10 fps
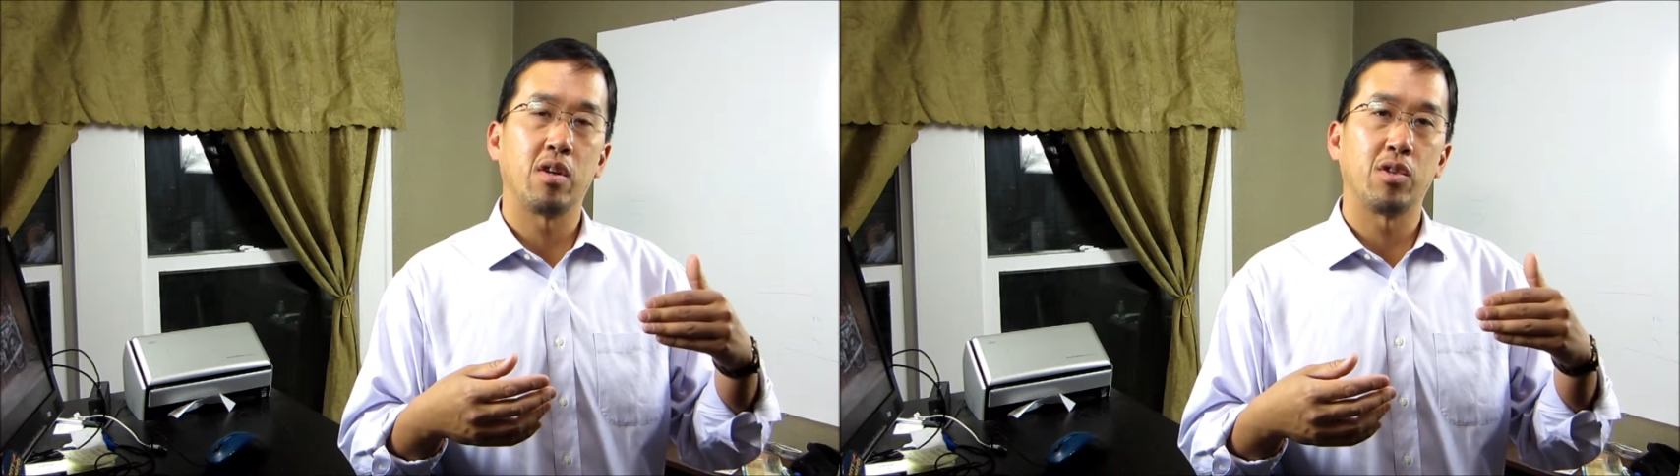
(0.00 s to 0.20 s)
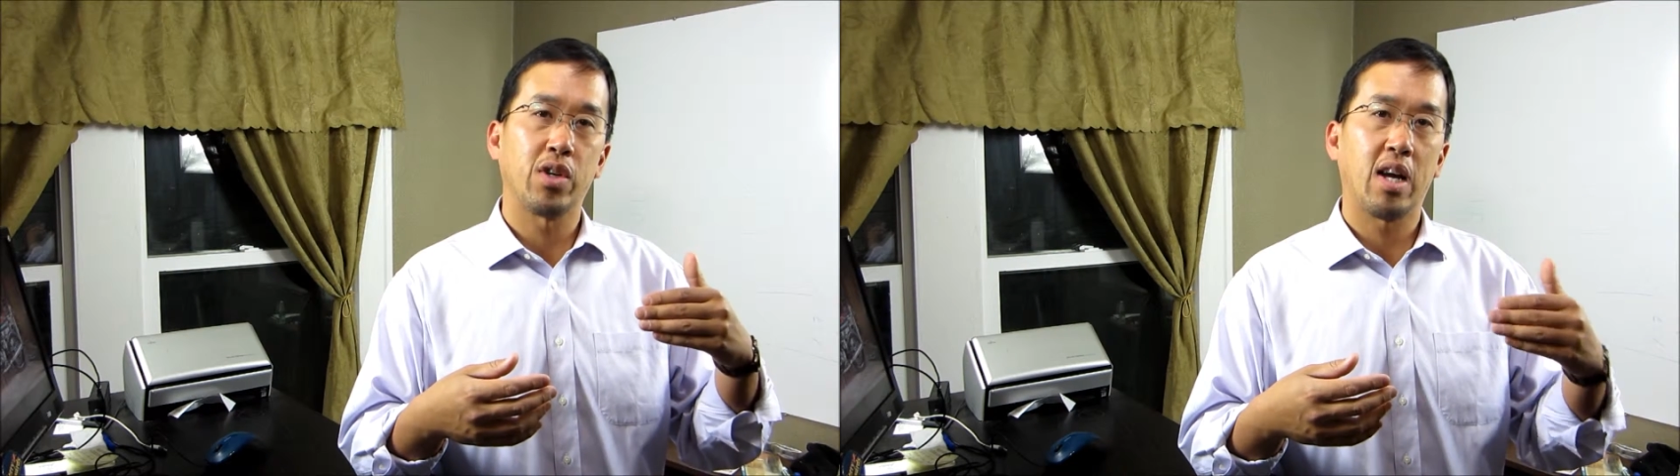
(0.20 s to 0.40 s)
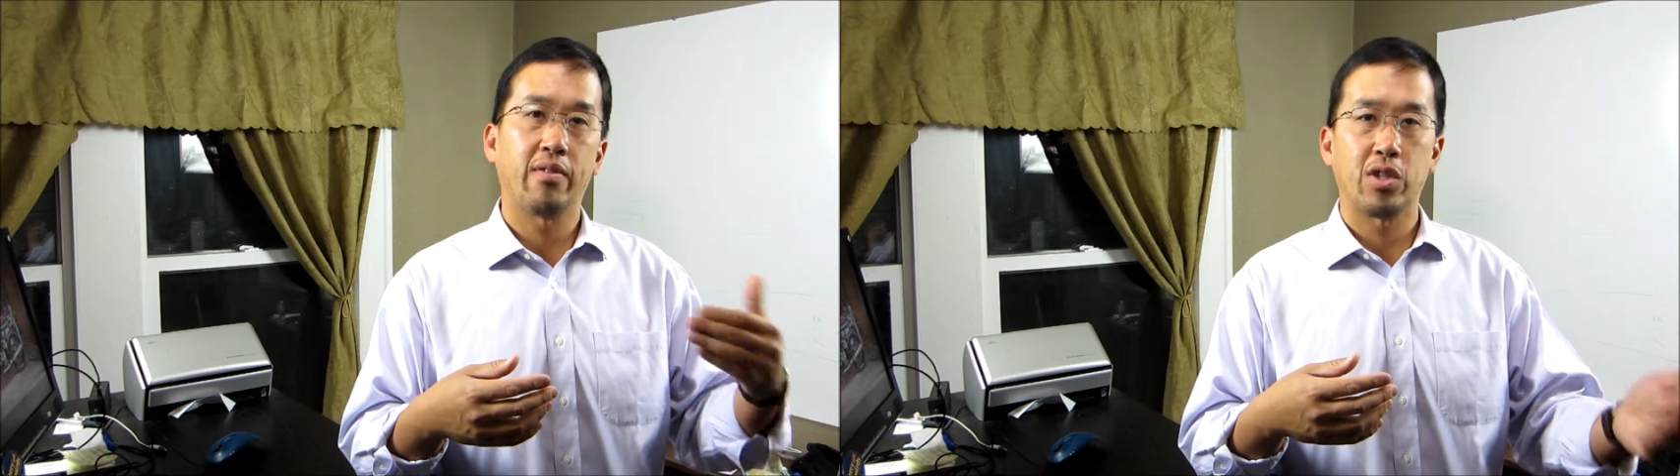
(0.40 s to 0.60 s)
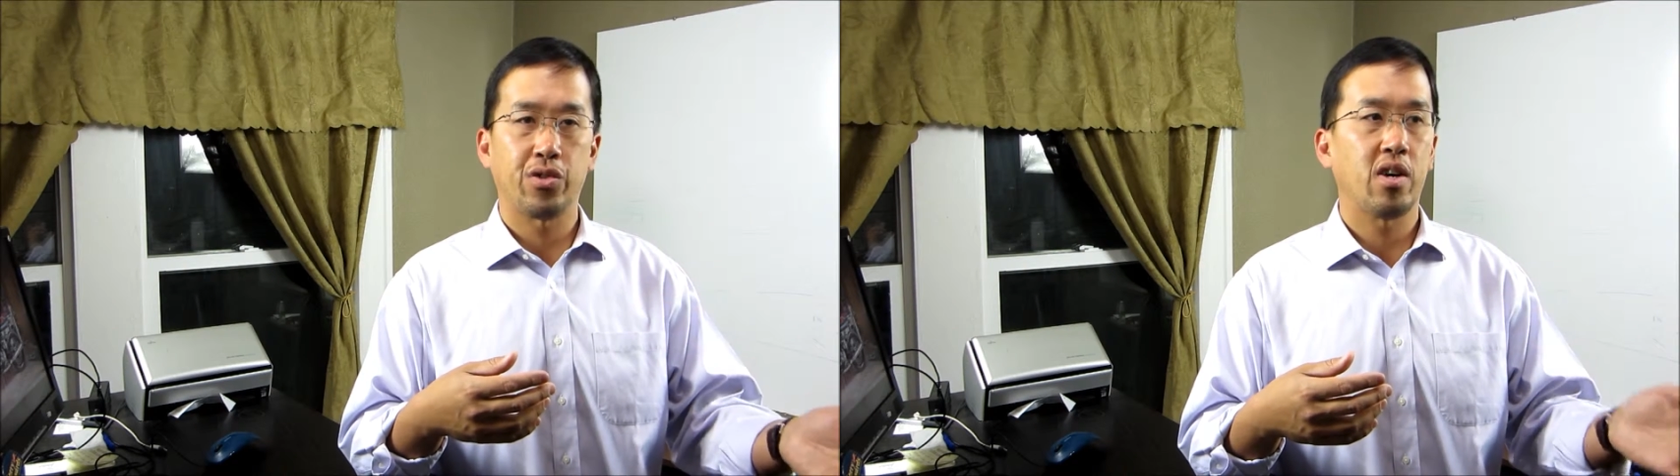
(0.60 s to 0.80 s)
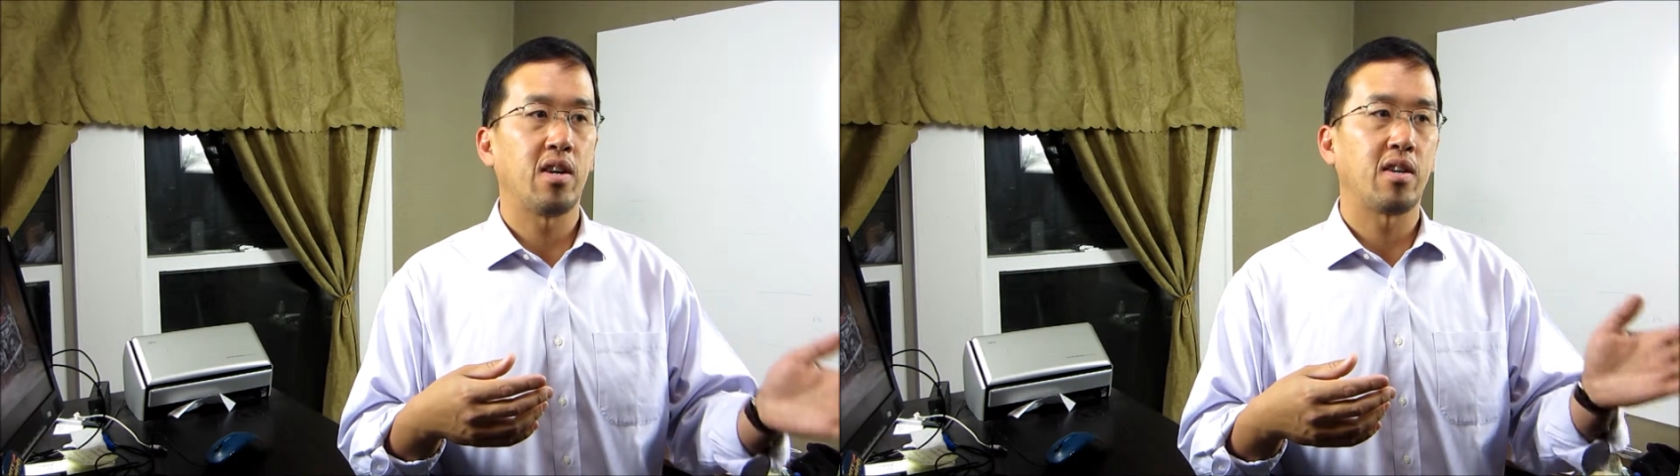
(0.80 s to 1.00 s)
driving
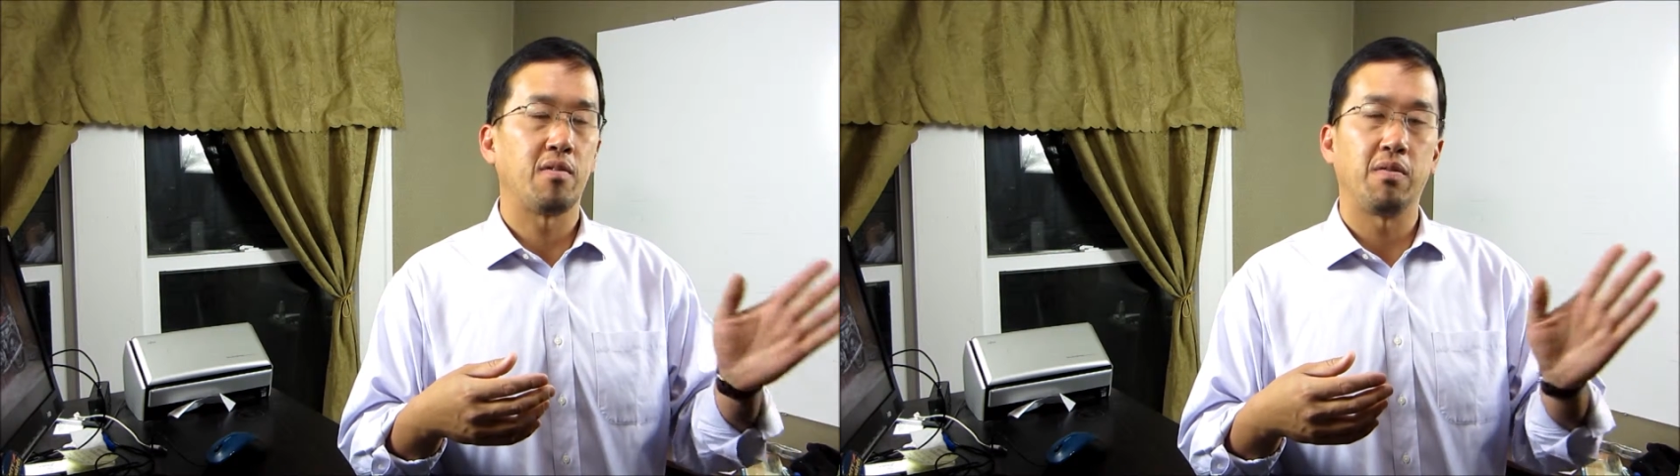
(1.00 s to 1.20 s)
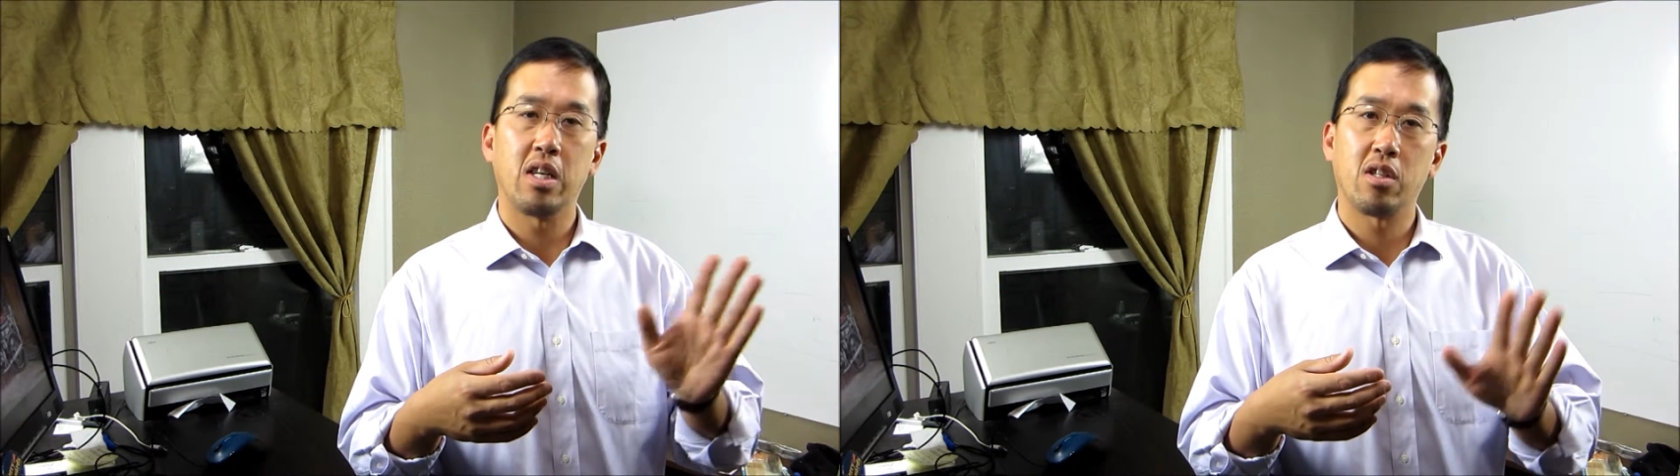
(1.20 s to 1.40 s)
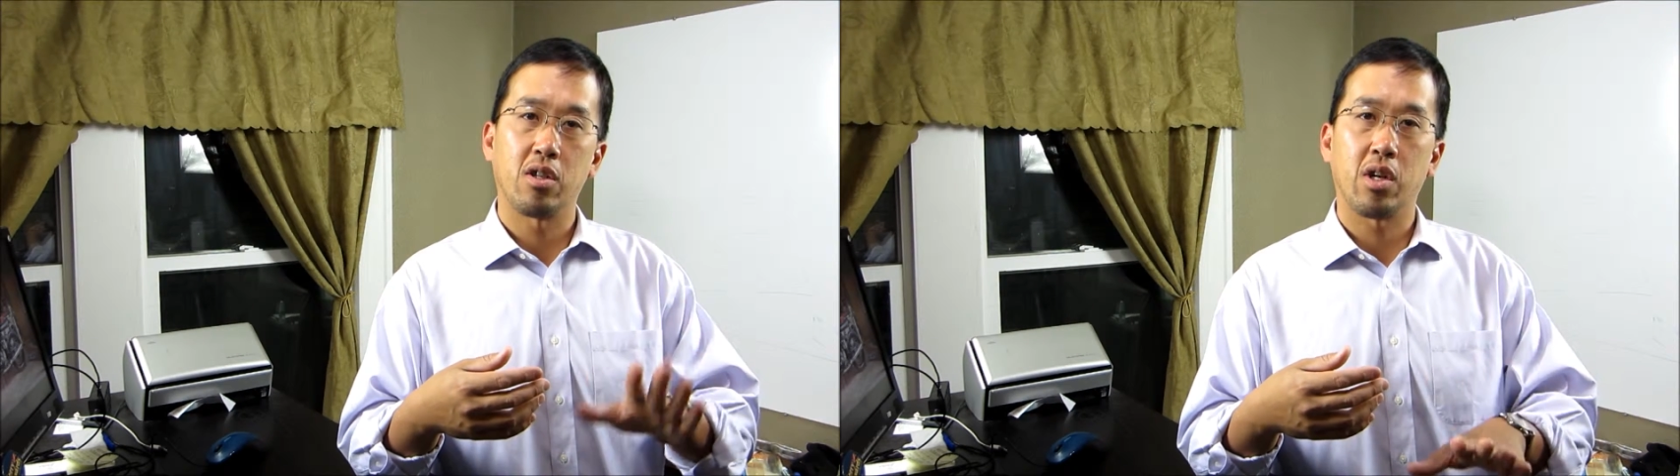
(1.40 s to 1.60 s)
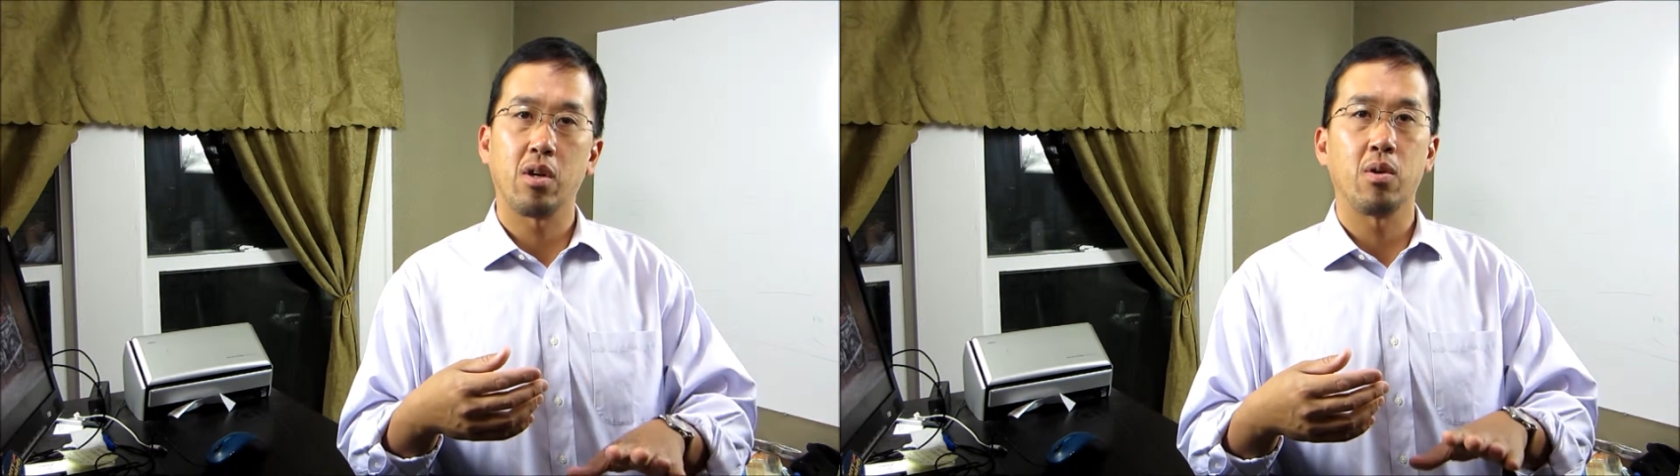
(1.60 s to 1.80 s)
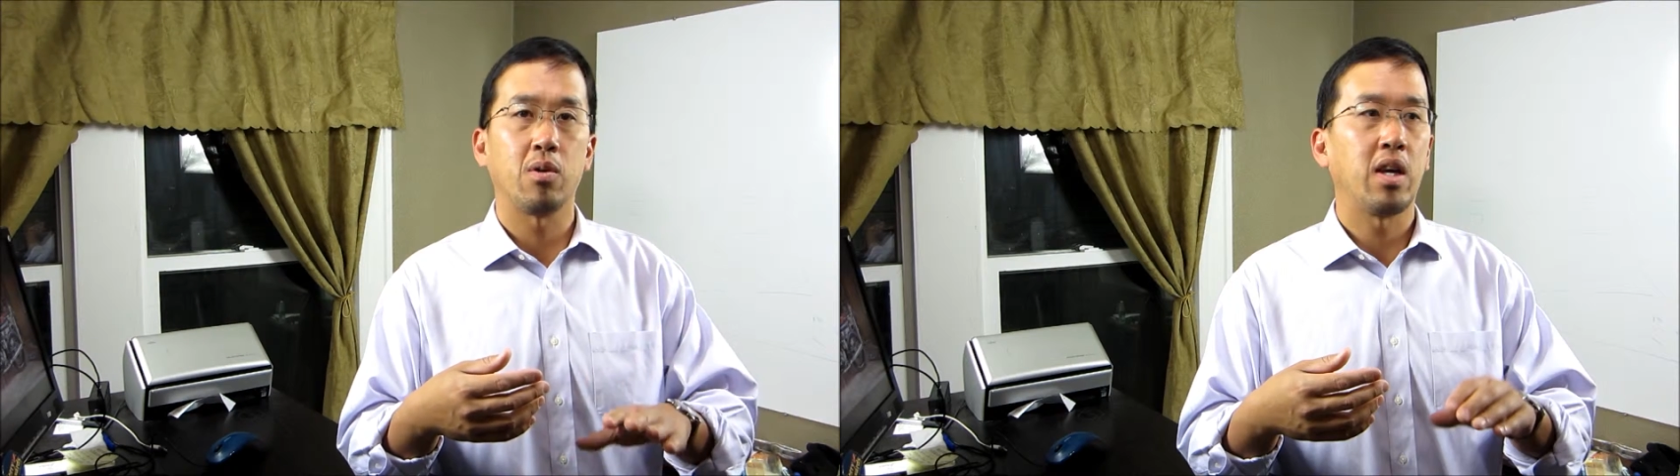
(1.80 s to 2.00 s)
drunk, vehicle
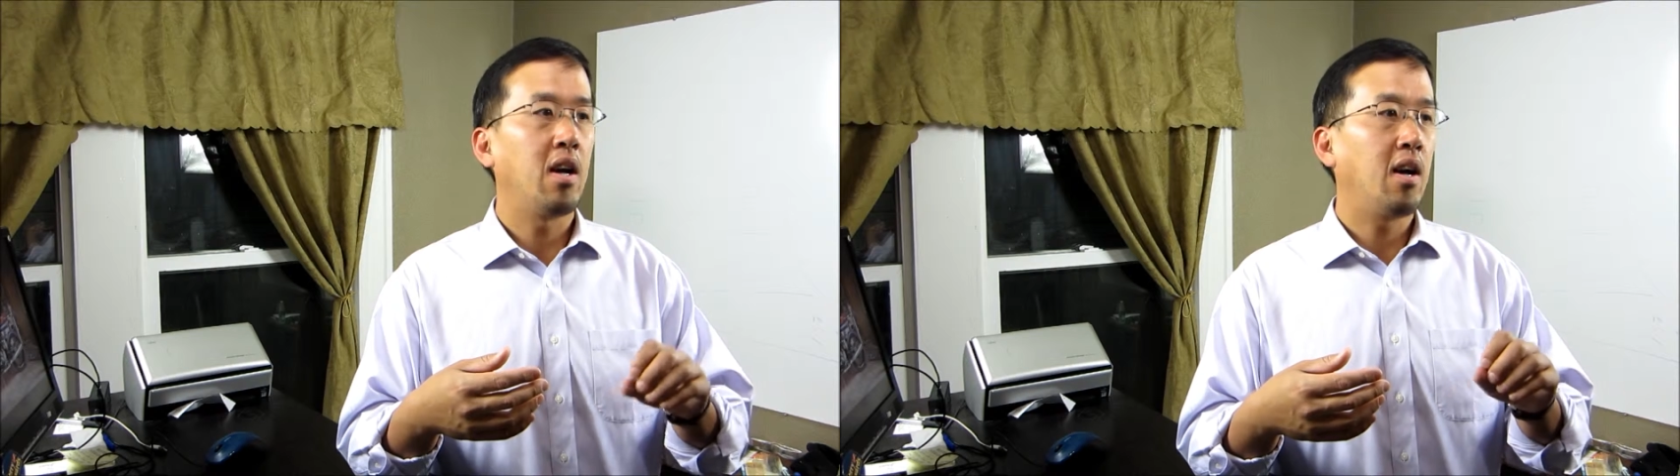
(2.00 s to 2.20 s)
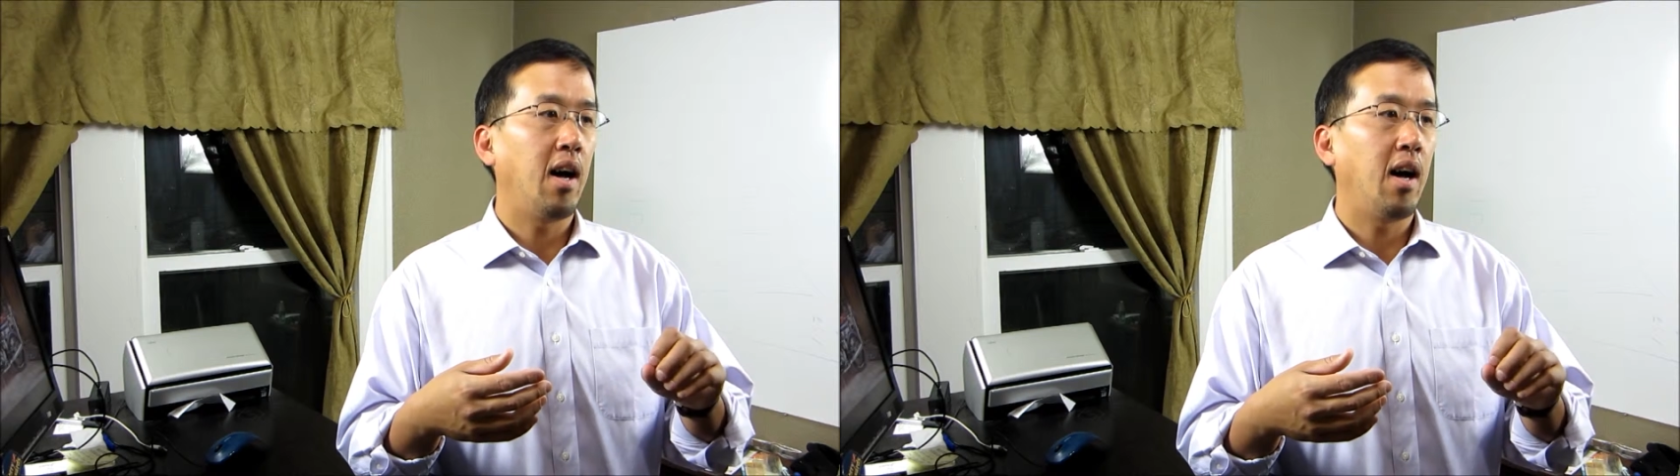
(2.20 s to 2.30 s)
code,